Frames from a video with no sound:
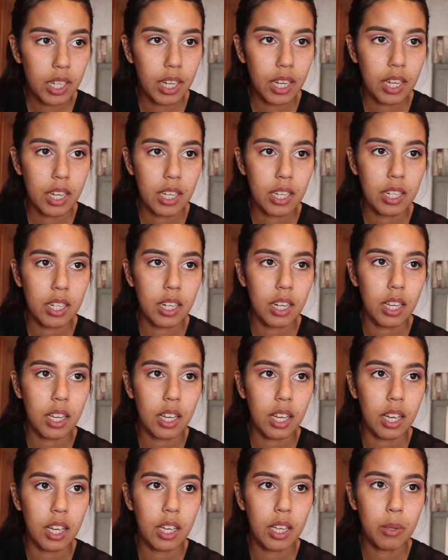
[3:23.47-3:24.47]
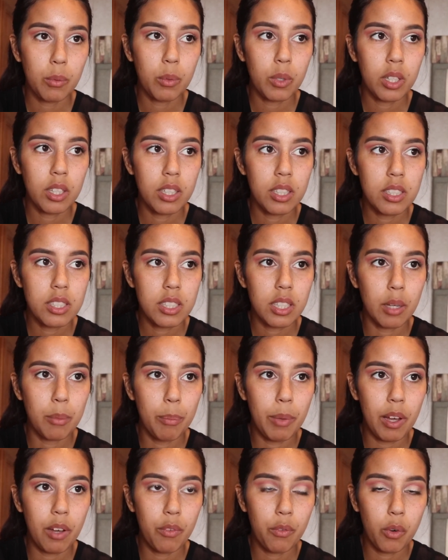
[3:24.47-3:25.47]
and I was
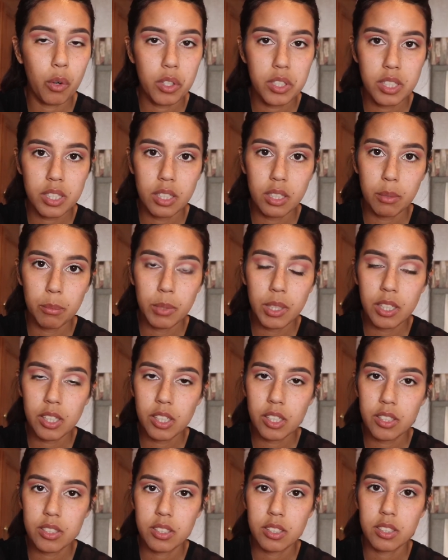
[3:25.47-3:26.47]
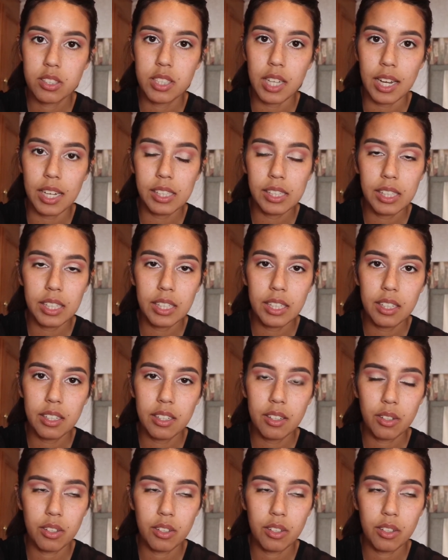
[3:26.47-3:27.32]
about 4 centimeters dilated,